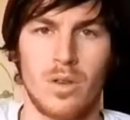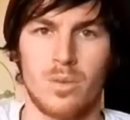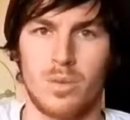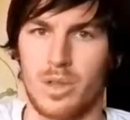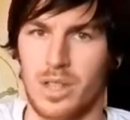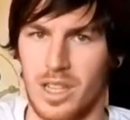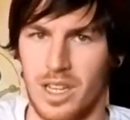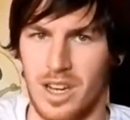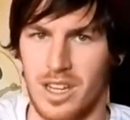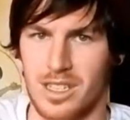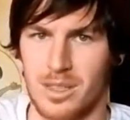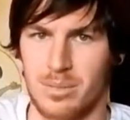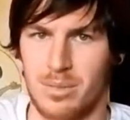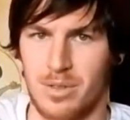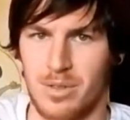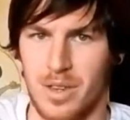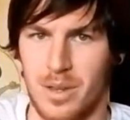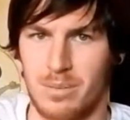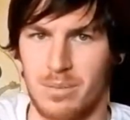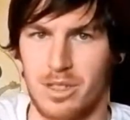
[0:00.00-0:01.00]
Really awesome
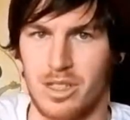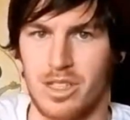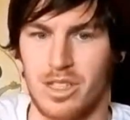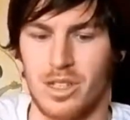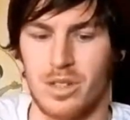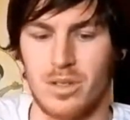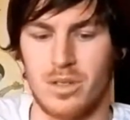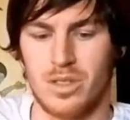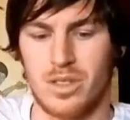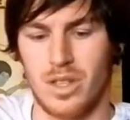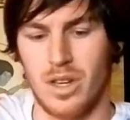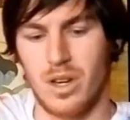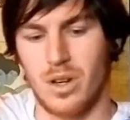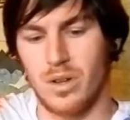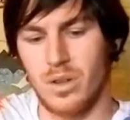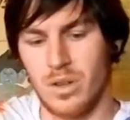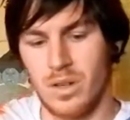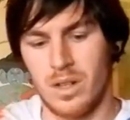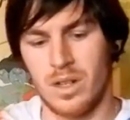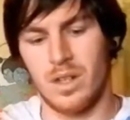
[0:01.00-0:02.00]
of him to do.
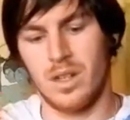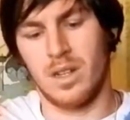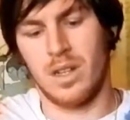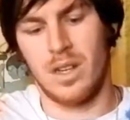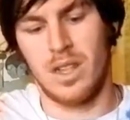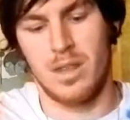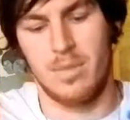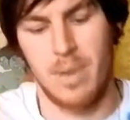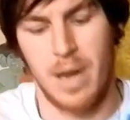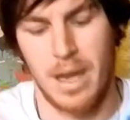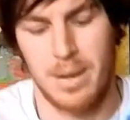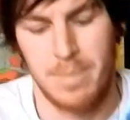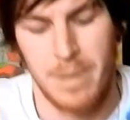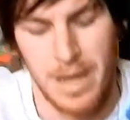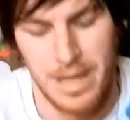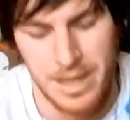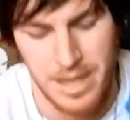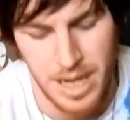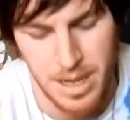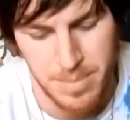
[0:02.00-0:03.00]
So the
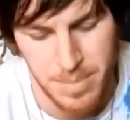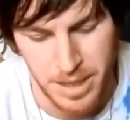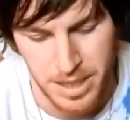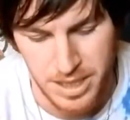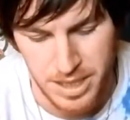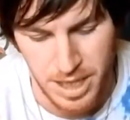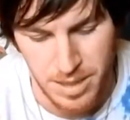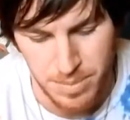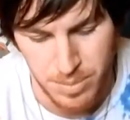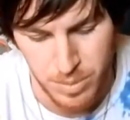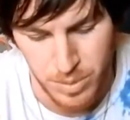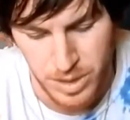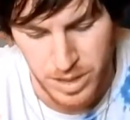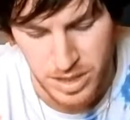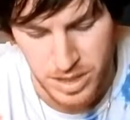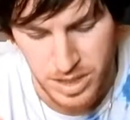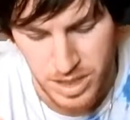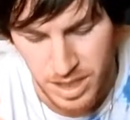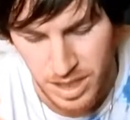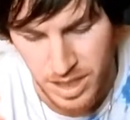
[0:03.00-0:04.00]
backpack that I picked up
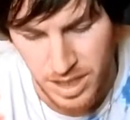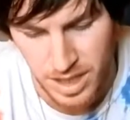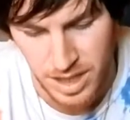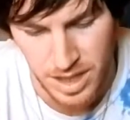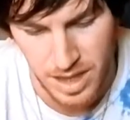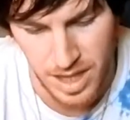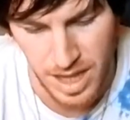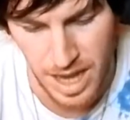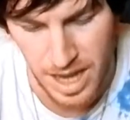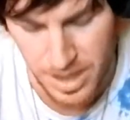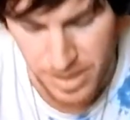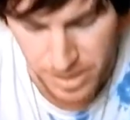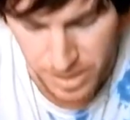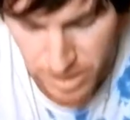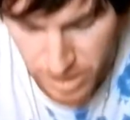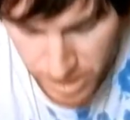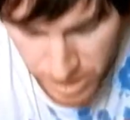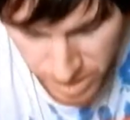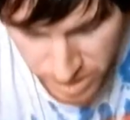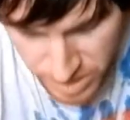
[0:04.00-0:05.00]
was the
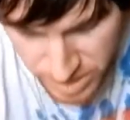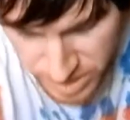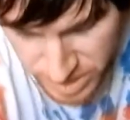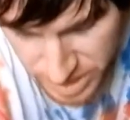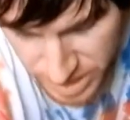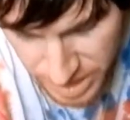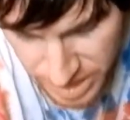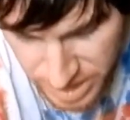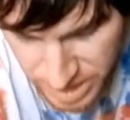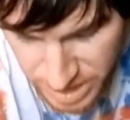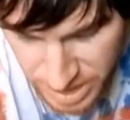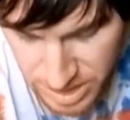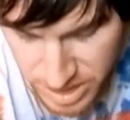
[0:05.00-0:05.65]
Aether 60.